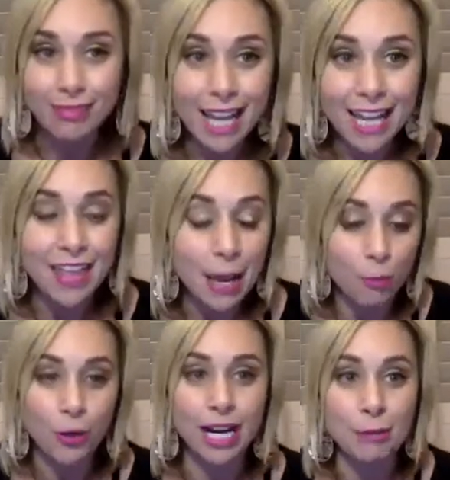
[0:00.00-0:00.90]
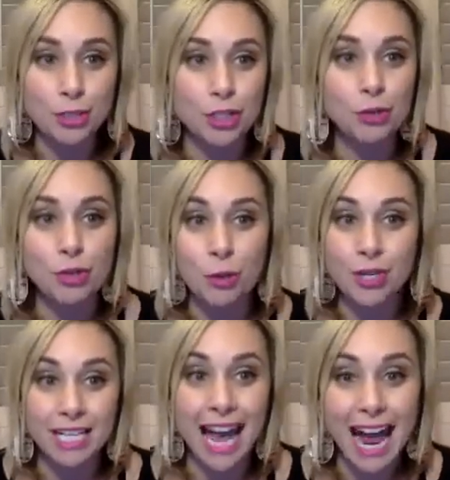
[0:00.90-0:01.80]
At that point, I was new, so I
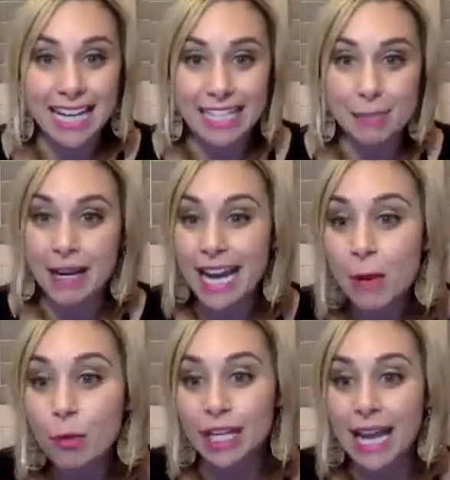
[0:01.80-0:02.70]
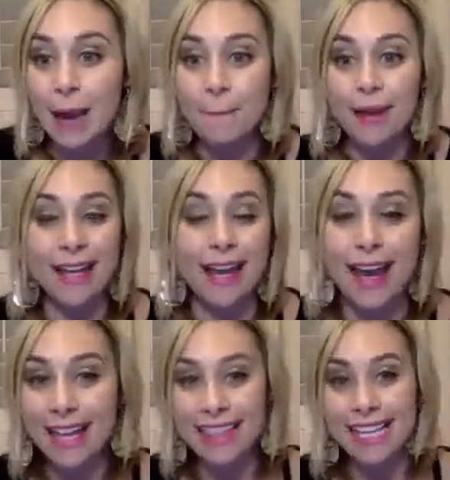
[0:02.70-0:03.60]
wasn't adding to my network yet, but
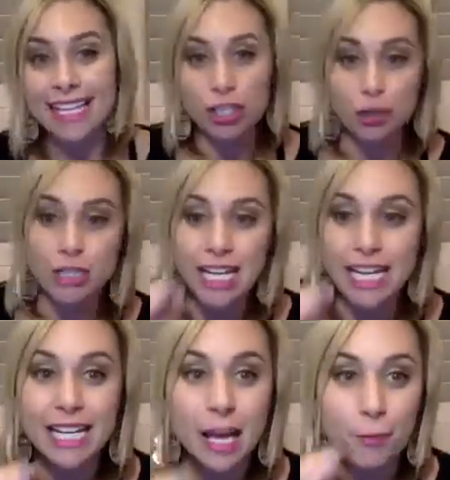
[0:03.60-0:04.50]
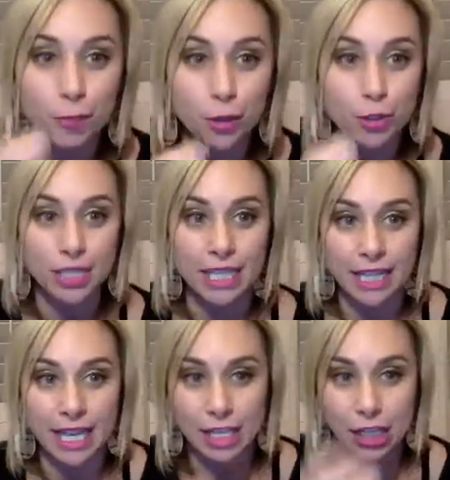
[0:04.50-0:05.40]
I think it's those income-producing
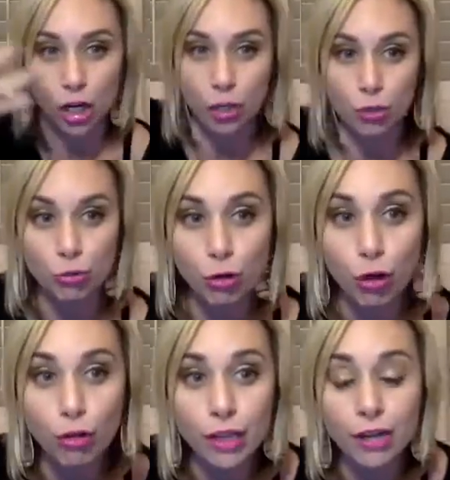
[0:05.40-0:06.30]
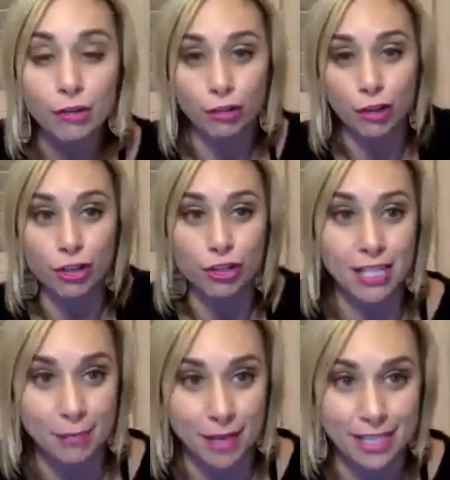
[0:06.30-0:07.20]
things. Are you scrolling, or are you
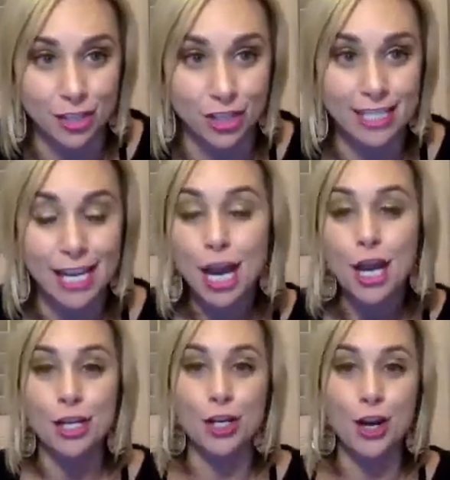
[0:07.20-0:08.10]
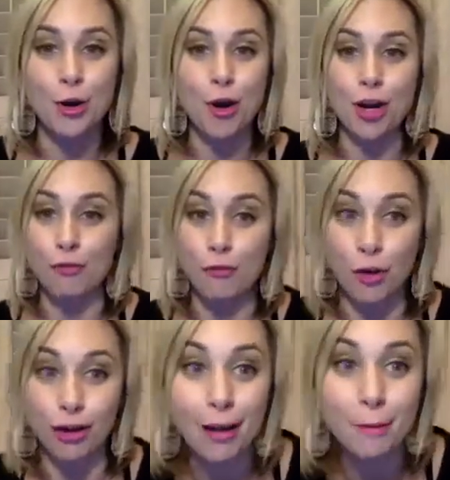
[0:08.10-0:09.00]
sending messages? Are you
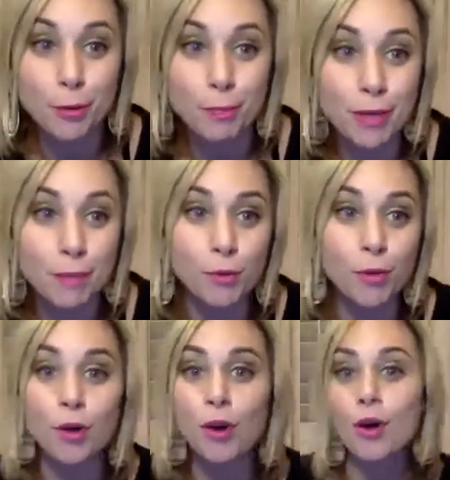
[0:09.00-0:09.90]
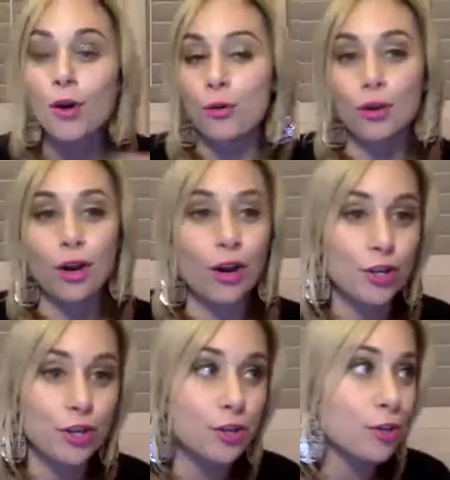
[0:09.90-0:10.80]
following up with people, or are
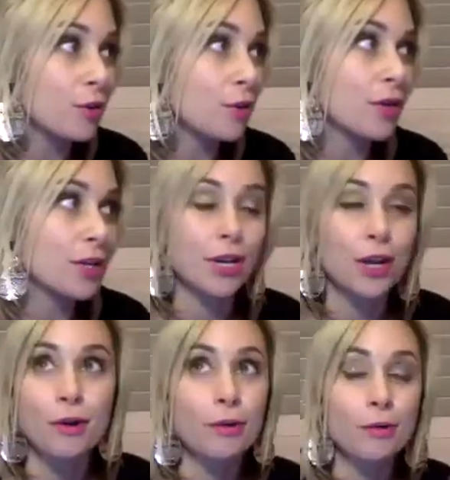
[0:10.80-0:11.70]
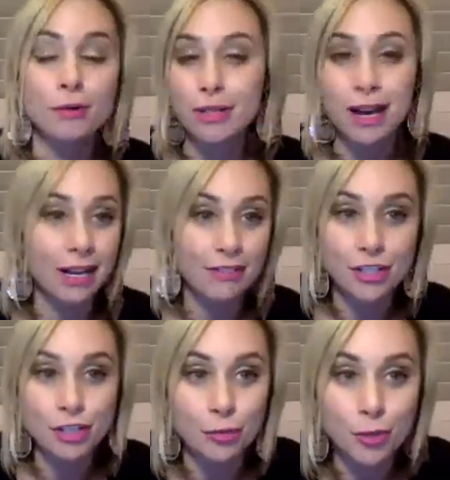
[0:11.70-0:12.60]
you, not even
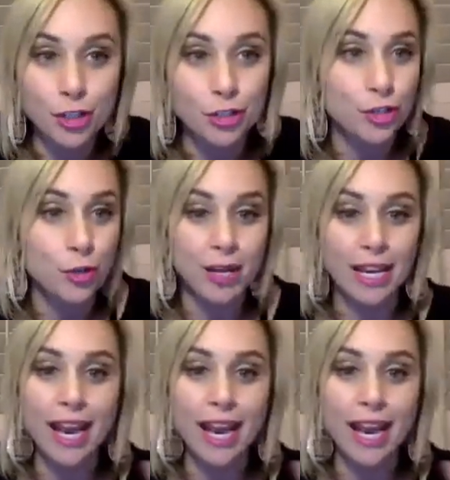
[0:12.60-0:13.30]
sure what you're doing?